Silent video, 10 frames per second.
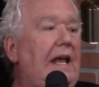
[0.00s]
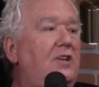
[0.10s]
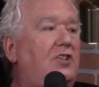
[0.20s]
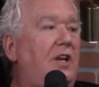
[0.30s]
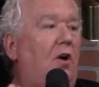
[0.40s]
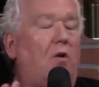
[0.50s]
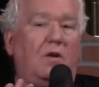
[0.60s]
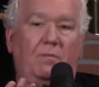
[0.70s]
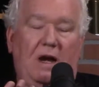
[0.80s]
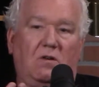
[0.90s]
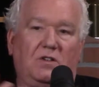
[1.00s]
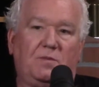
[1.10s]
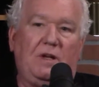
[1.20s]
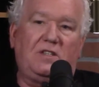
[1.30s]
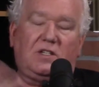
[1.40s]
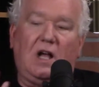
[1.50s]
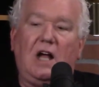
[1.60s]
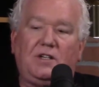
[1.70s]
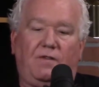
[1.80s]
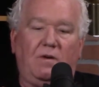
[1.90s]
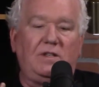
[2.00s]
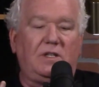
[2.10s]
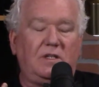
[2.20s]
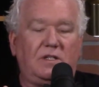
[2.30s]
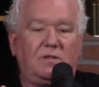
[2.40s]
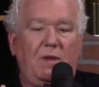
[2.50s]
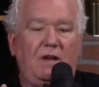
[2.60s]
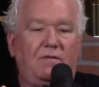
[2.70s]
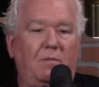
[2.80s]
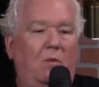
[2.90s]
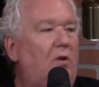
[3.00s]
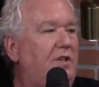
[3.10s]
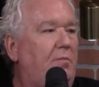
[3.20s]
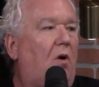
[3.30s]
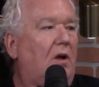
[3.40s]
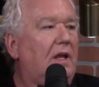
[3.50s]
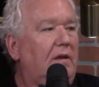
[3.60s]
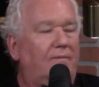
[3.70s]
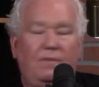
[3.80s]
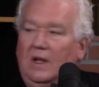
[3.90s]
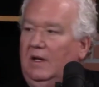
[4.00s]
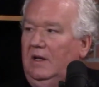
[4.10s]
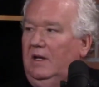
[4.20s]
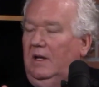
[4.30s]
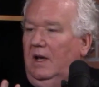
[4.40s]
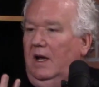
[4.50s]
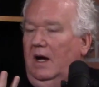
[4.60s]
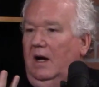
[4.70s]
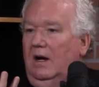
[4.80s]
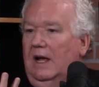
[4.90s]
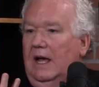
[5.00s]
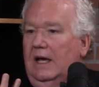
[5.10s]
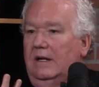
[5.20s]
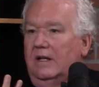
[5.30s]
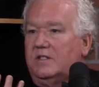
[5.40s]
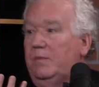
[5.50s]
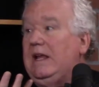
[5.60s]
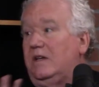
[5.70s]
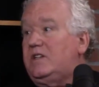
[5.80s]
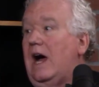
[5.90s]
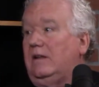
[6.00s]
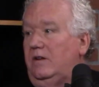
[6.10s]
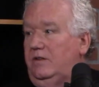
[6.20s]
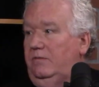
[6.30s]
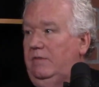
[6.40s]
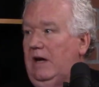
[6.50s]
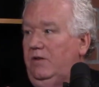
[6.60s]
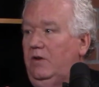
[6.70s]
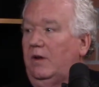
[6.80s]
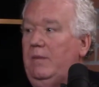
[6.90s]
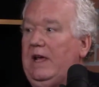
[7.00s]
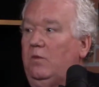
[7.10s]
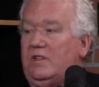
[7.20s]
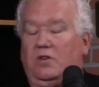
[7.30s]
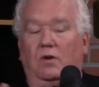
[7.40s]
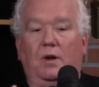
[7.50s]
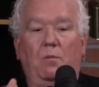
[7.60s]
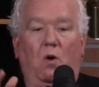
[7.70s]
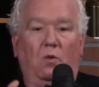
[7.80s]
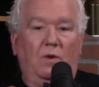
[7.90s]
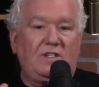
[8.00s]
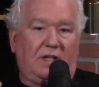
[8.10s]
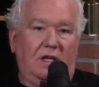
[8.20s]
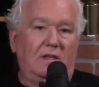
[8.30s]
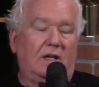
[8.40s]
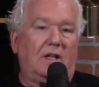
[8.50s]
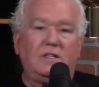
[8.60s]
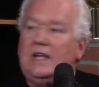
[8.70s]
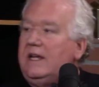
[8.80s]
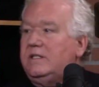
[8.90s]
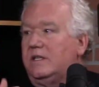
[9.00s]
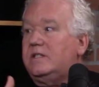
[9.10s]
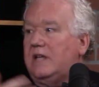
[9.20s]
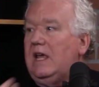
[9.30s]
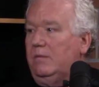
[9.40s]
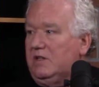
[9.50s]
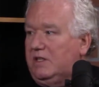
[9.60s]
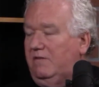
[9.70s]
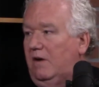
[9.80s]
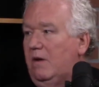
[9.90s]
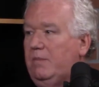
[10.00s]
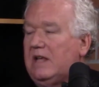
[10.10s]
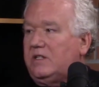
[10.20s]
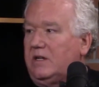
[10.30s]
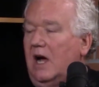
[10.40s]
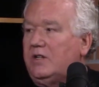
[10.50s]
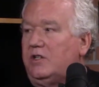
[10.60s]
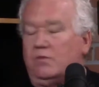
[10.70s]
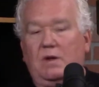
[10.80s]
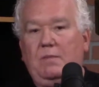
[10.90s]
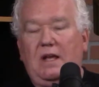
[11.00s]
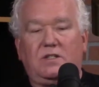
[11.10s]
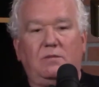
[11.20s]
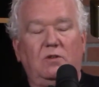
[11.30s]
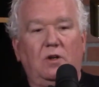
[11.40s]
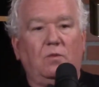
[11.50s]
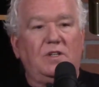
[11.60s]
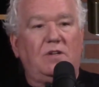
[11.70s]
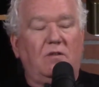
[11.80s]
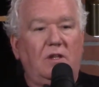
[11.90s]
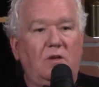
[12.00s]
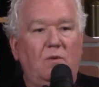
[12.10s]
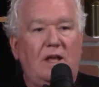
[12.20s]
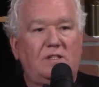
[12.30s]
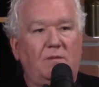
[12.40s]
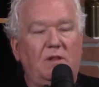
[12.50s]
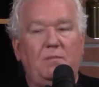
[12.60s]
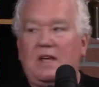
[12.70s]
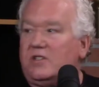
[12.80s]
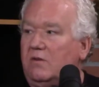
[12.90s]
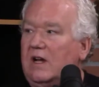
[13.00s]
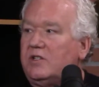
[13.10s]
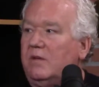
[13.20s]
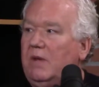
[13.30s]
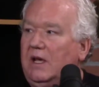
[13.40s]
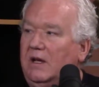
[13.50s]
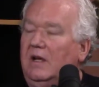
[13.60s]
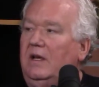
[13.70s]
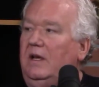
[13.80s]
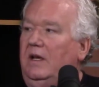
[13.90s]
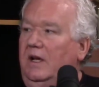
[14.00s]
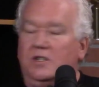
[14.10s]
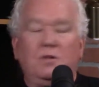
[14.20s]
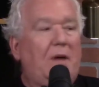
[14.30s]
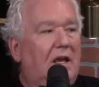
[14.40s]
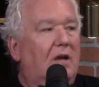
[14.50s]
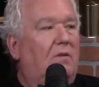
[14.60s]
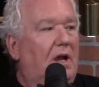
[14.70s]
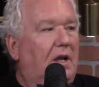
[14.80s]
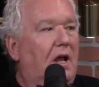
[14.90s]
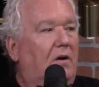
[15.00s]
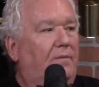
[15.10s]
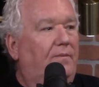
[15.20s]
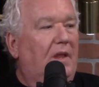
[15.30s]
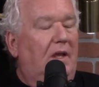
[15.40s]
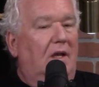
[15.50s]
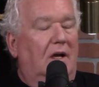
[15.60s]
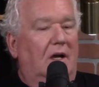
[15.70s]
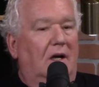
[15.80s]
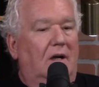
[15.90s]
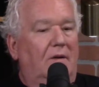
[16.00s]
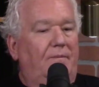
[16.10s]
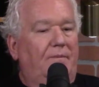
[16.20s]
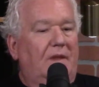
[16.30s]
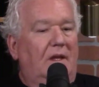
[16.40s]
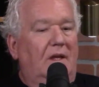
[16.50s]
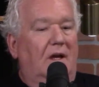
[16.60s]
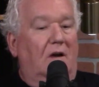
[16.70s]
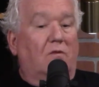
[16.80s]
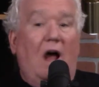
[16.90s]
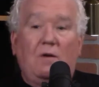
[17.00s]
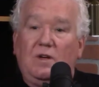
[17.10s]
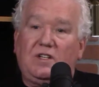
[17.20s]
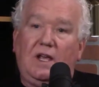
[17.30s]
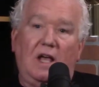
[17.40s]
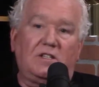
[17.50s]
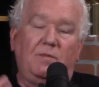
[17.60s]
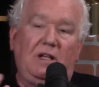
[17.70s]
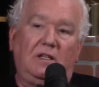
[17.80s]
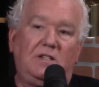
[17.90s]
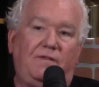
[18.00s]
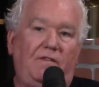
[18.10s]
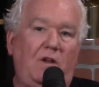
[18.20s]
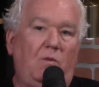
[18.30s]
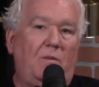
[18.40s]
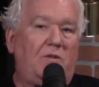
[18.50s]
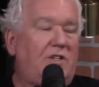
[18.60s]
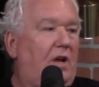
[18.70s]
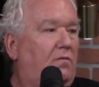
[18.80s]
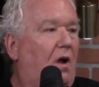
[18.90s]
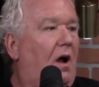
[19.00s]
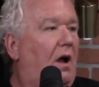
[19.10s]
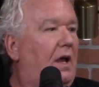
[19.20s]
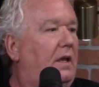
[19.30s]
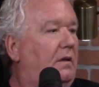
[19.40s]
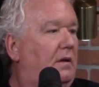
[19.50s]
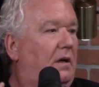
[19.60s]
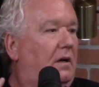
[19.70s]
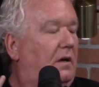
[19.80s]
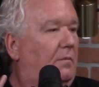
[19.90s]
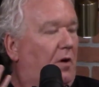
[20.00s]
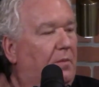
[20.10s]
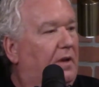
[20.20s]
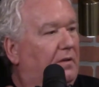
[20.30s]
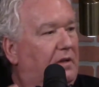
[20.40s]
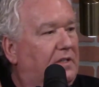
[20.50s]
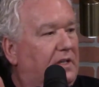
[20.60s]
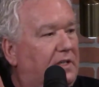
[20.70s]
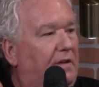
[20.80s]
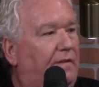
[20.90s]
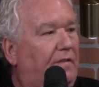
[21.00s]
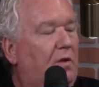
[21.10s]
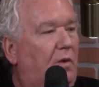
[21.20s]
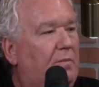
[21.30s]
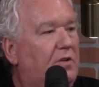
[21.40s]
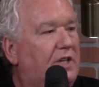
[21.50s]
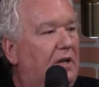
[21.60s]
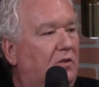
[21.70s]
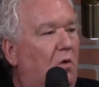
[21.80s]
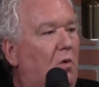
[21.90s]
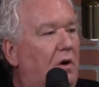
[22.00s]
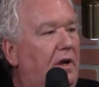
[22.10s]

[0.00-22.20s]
aged in oak barrels, but Scotch, for instance, is made from malted barley, and it's made in Scotland. Now you can make what's called a malt whiskey that can taste the same as the very best Scotches. We make some good ones here in the U.S. Some of the best are actually made in Japan right now. A rye whiskey has to be at least 51% rye. Bourbon, as I said, 51% corn.